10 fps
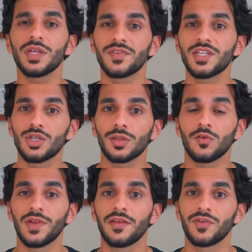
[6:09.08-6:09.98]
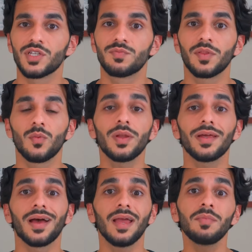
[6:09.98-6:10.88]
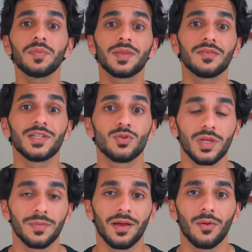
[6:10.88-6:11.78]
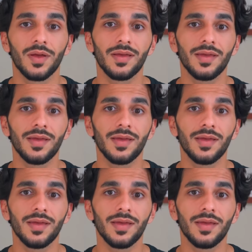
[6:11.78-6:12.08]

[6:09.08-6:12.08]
definitions of leverage, but the one I'm specifically talking about